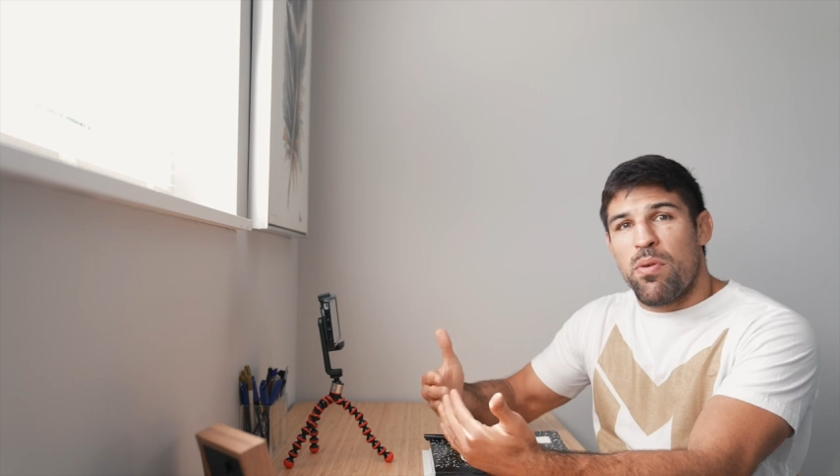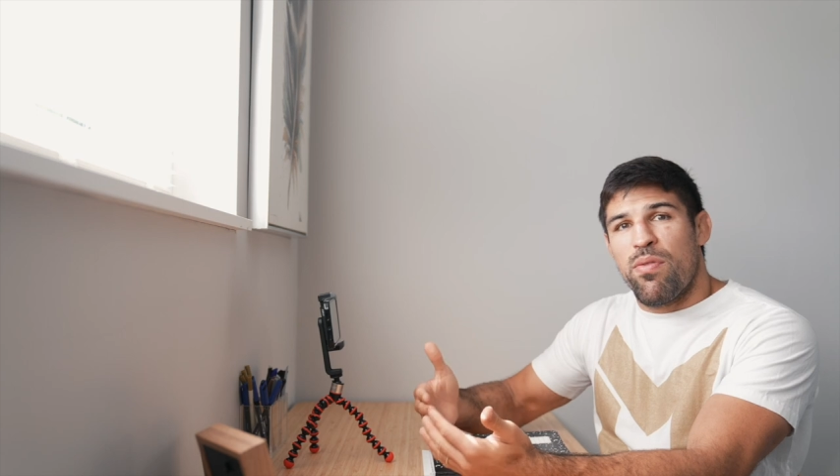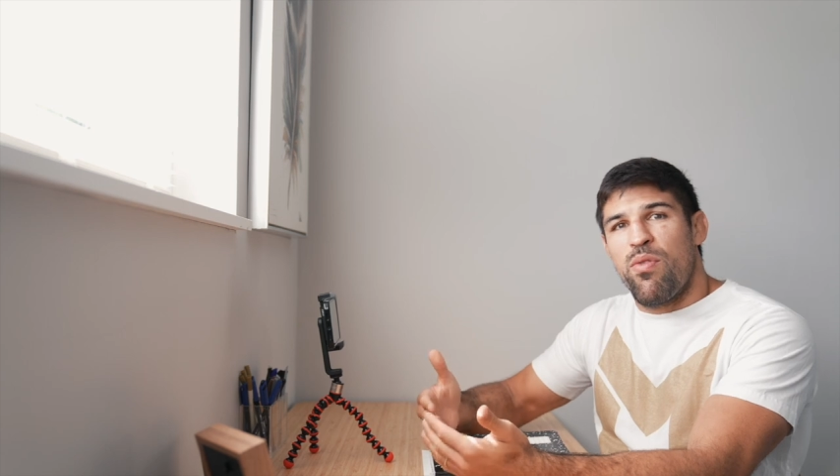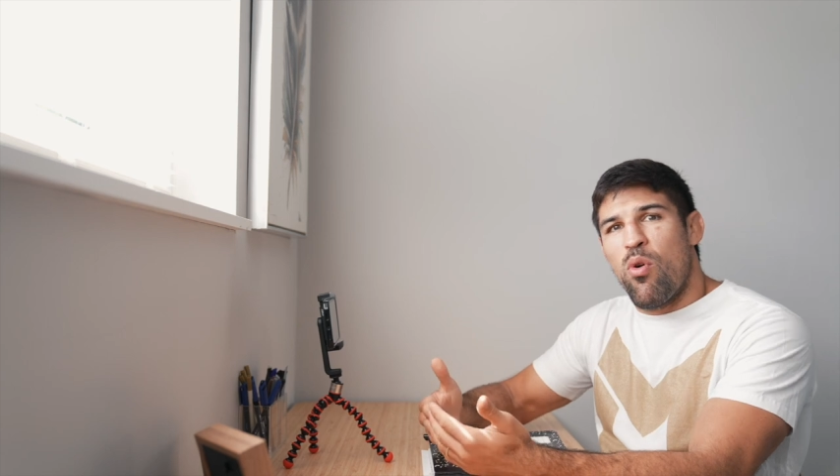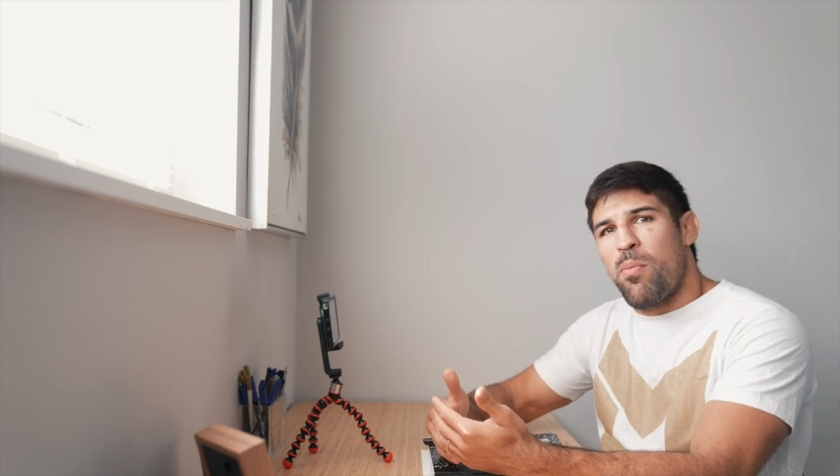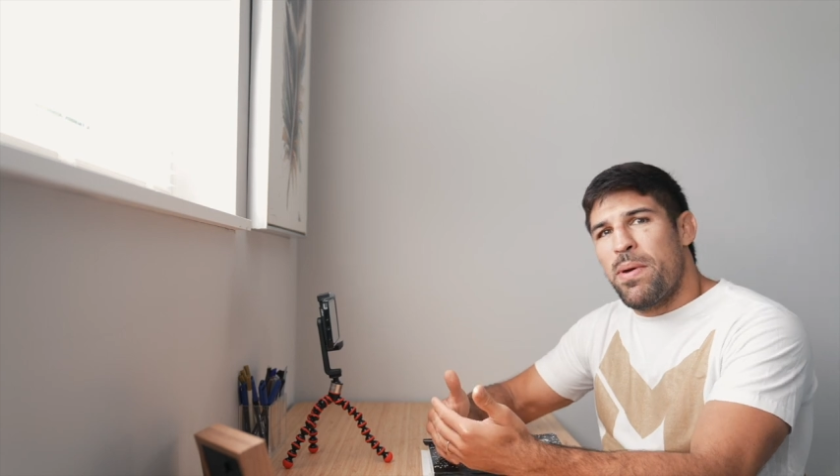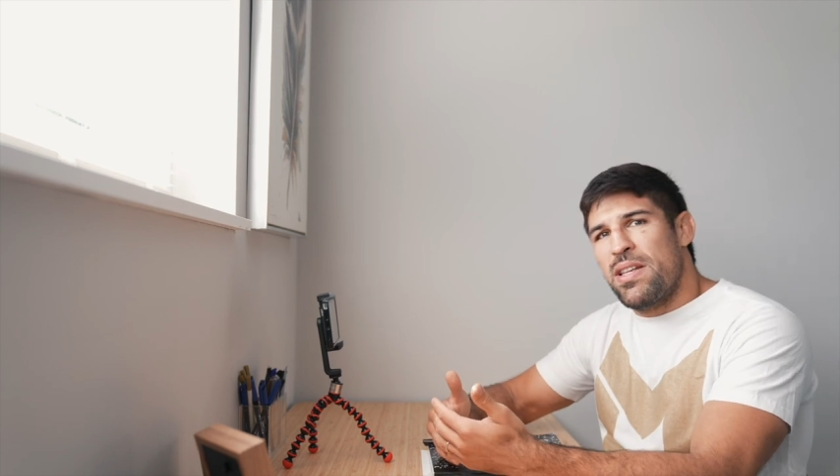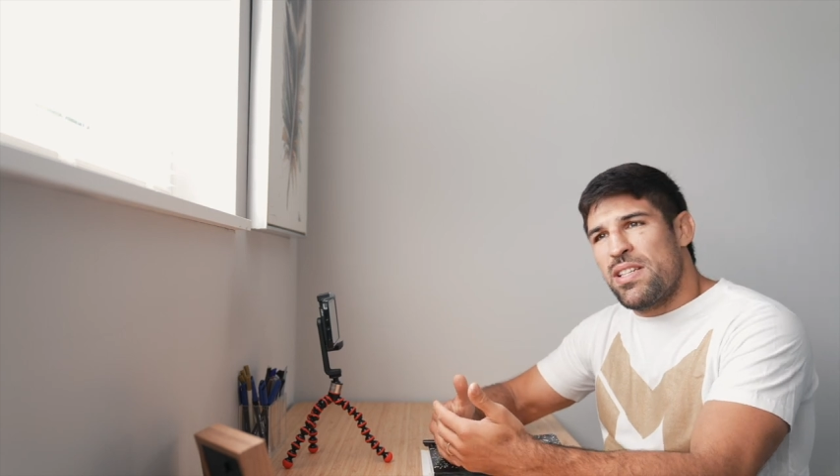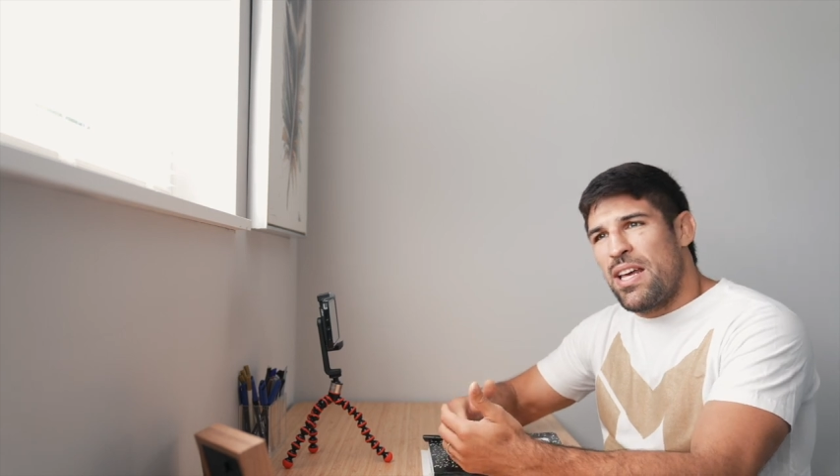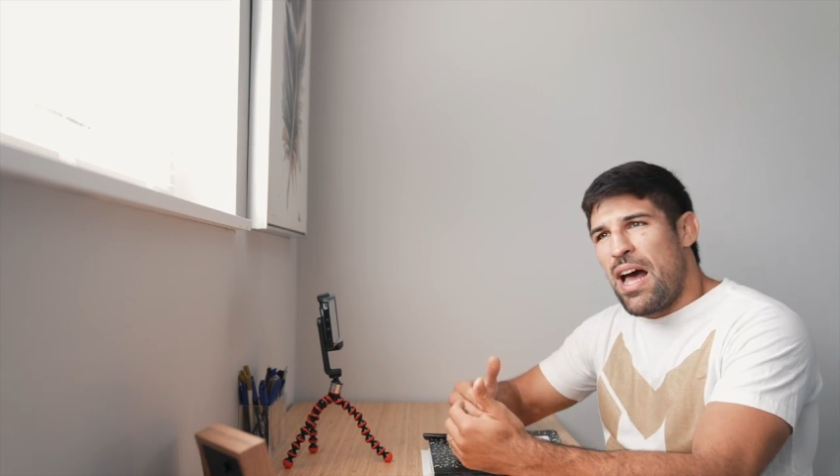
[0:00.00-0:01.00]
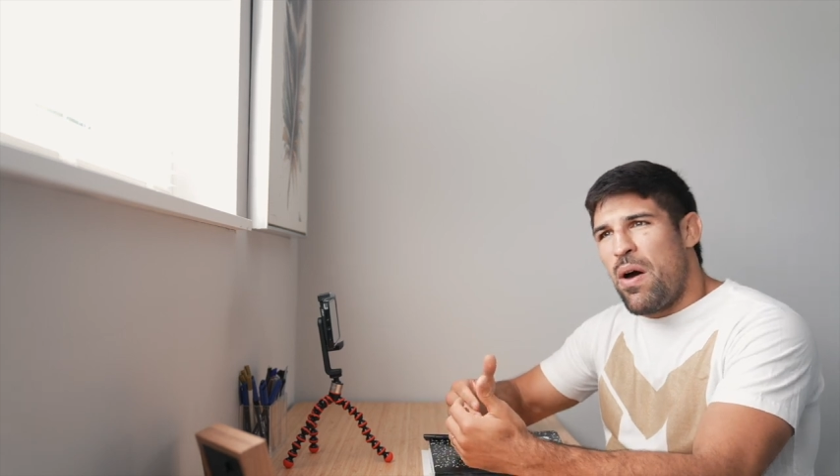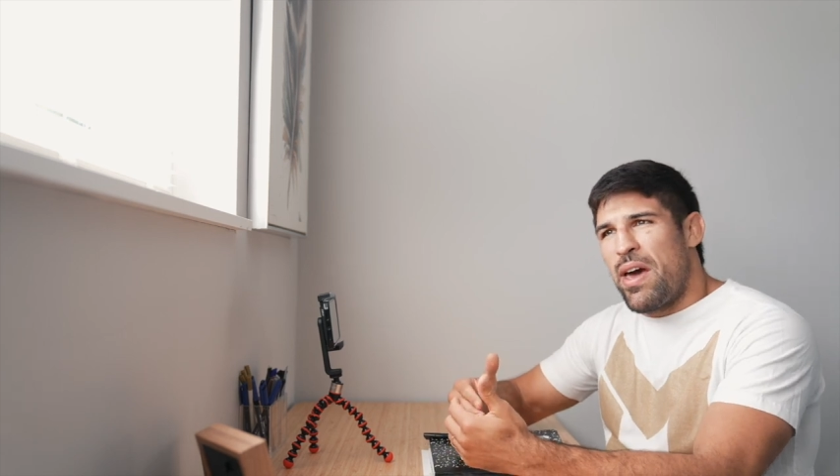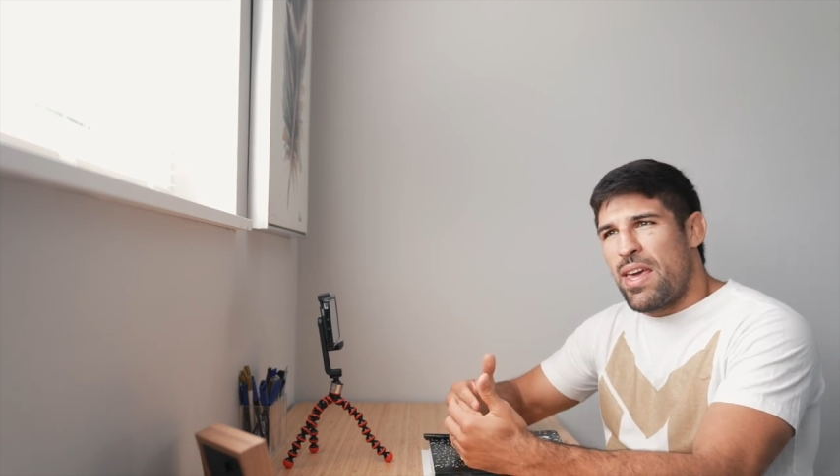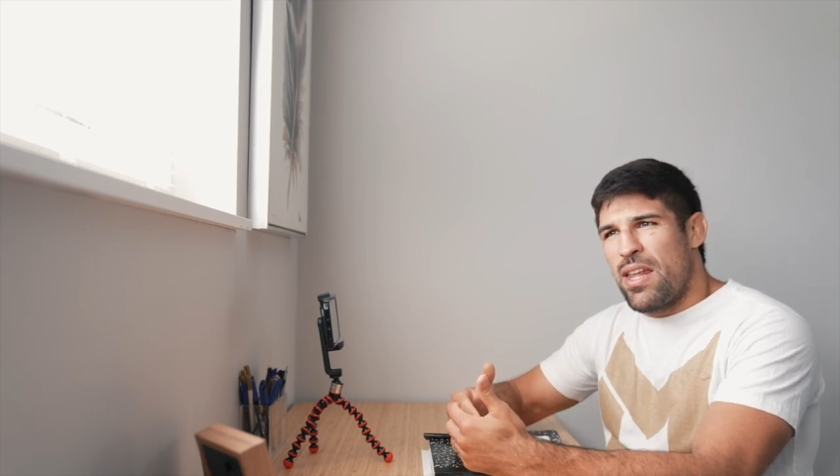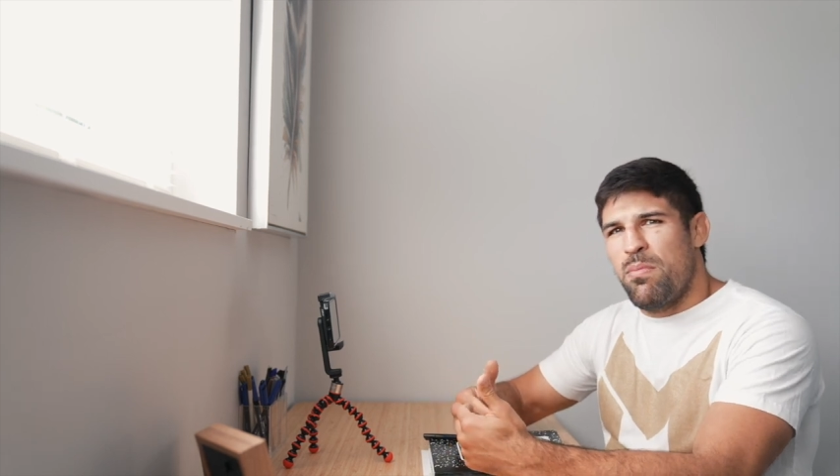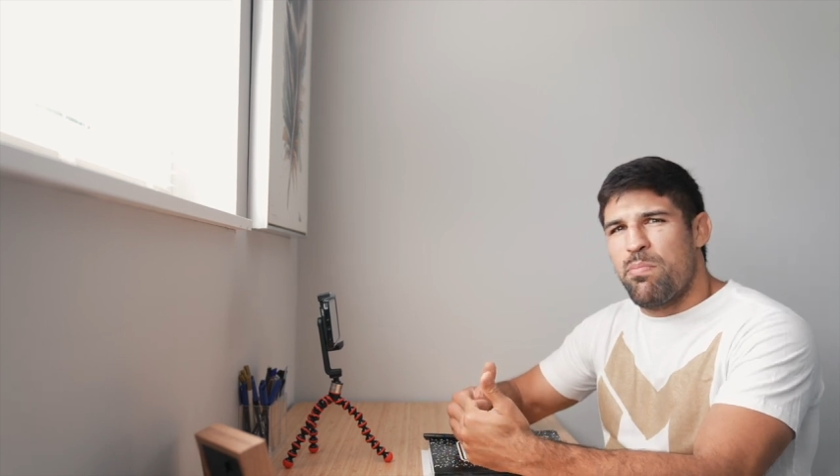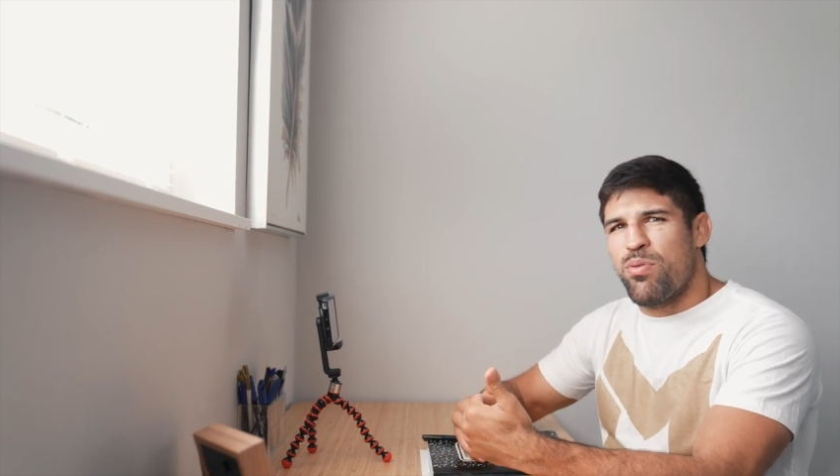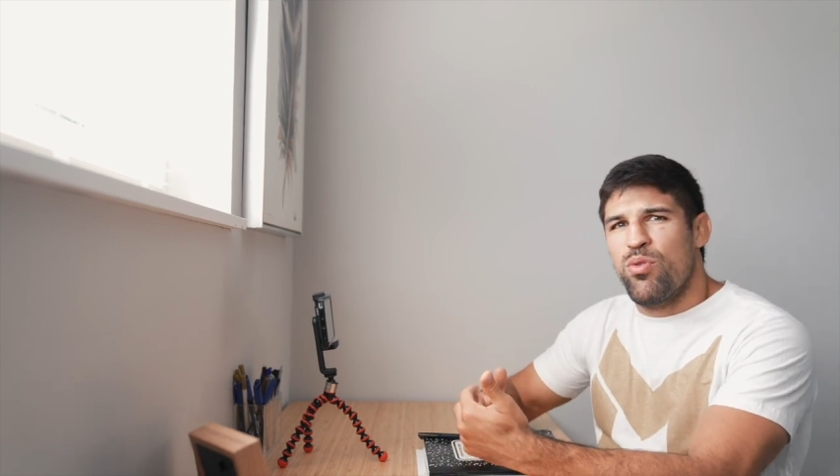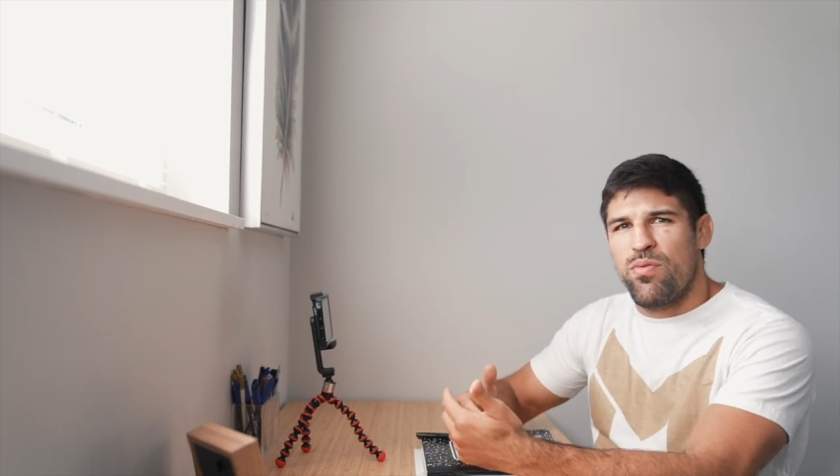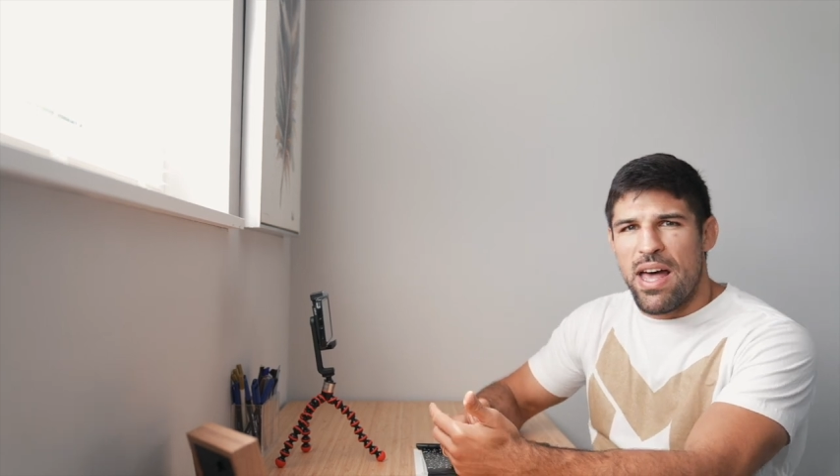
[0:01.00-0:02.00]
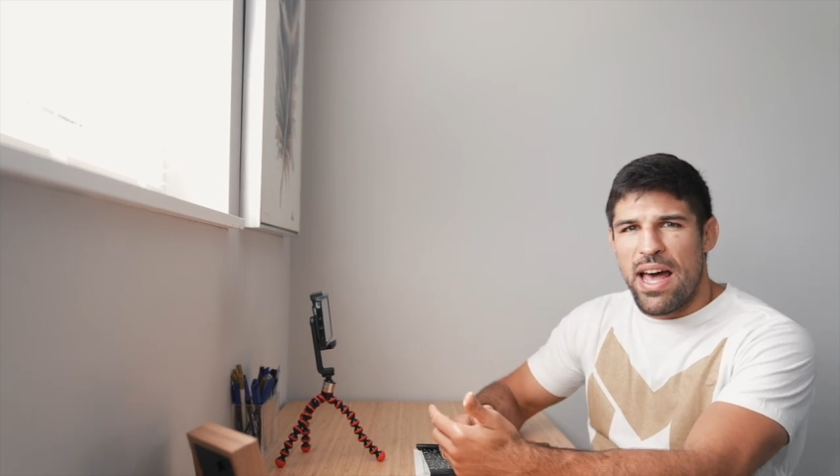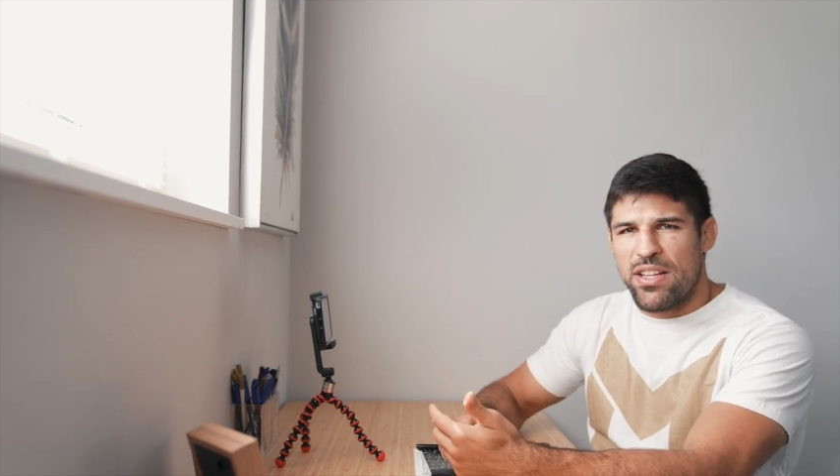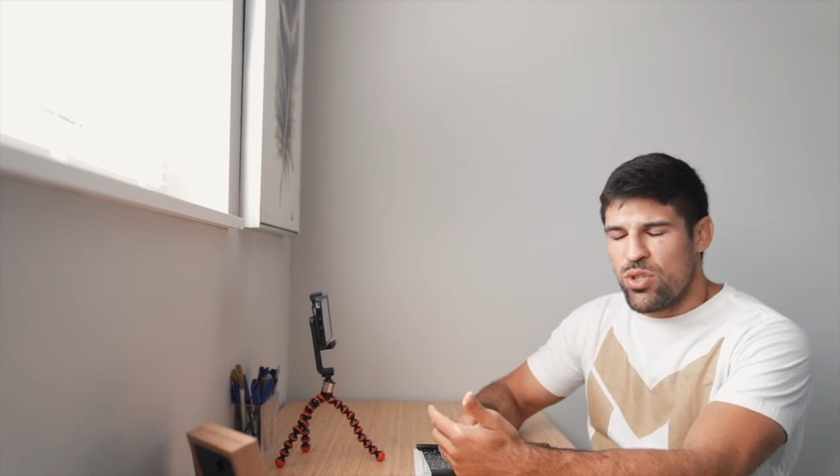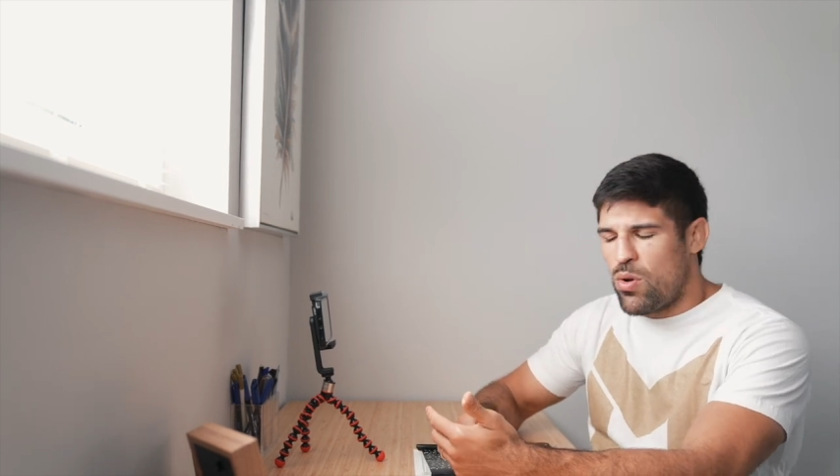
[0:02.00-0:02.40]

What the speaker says: performance and how I can improve that.